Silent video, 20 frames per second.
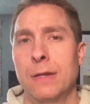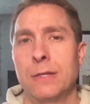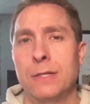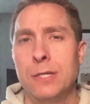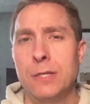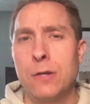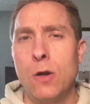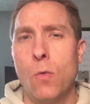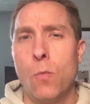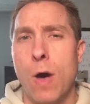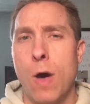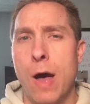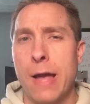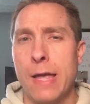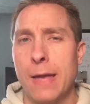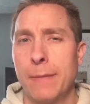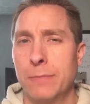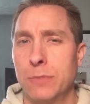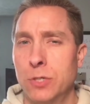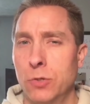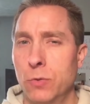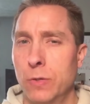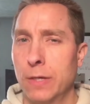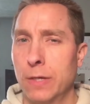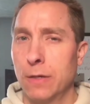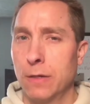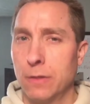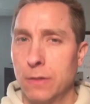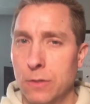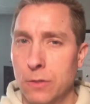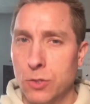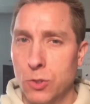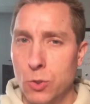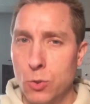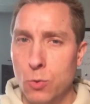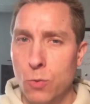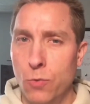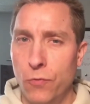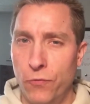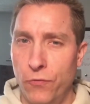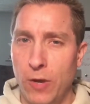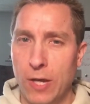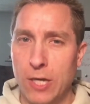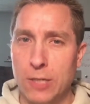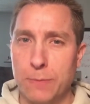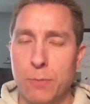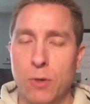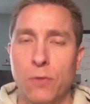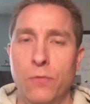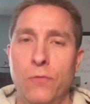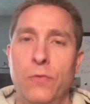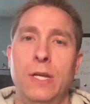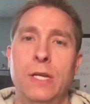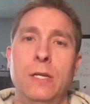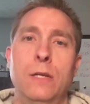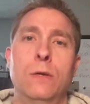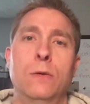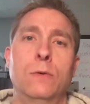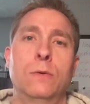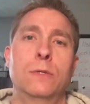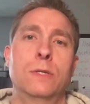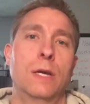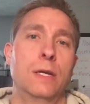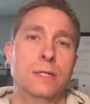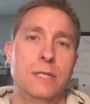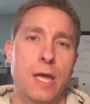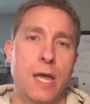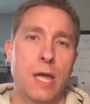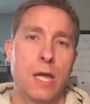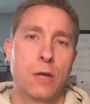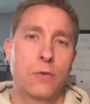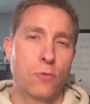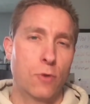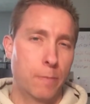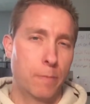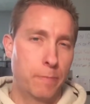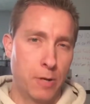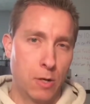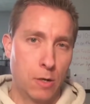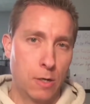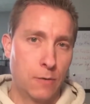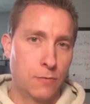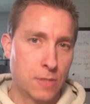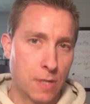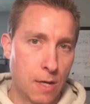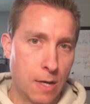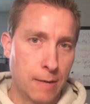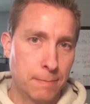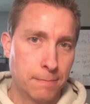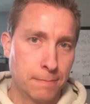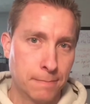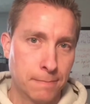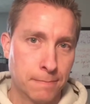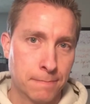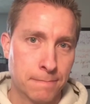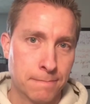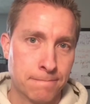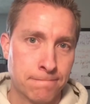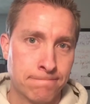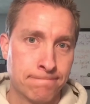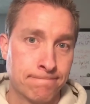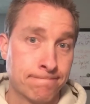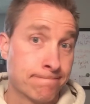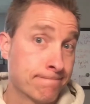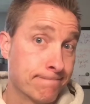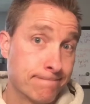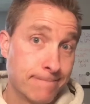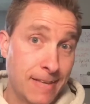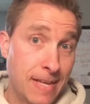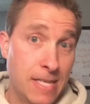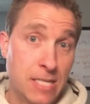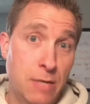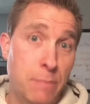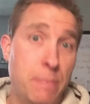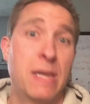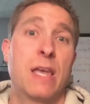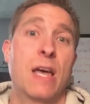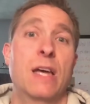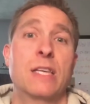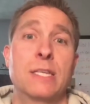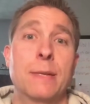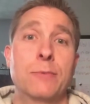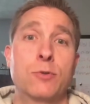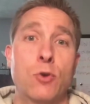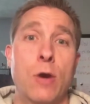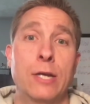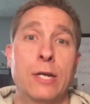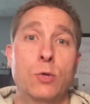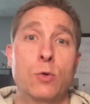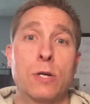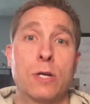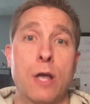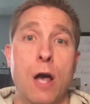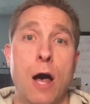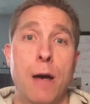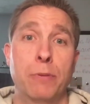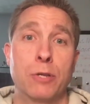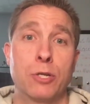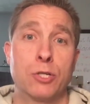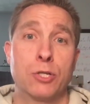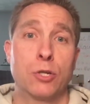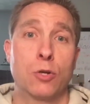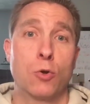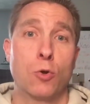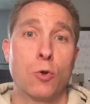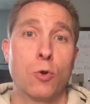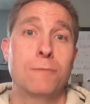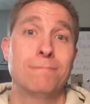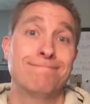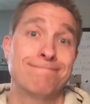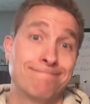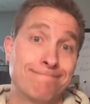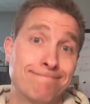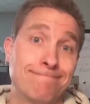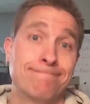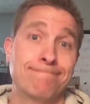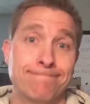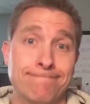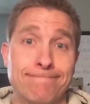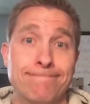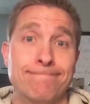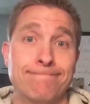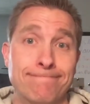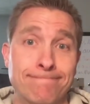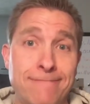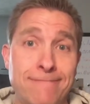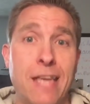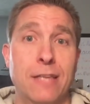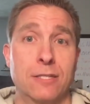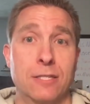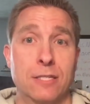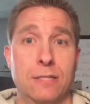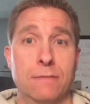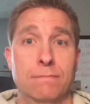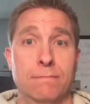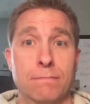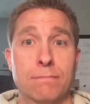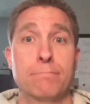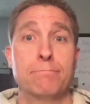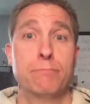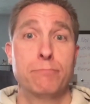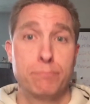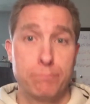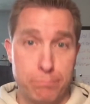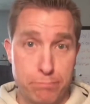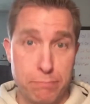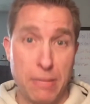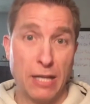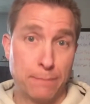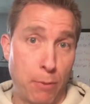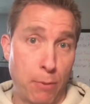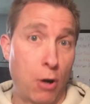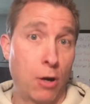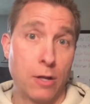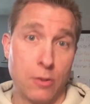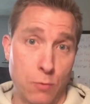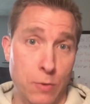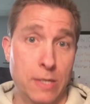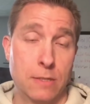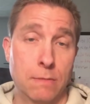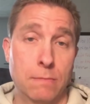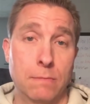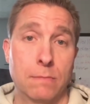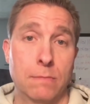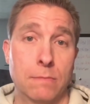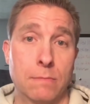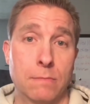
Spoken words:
Do you know why I'm doing 2 Facebook videos a day for a period of time? Is it because I'm trying to accomplish a goal? Yes, that's part of the reason.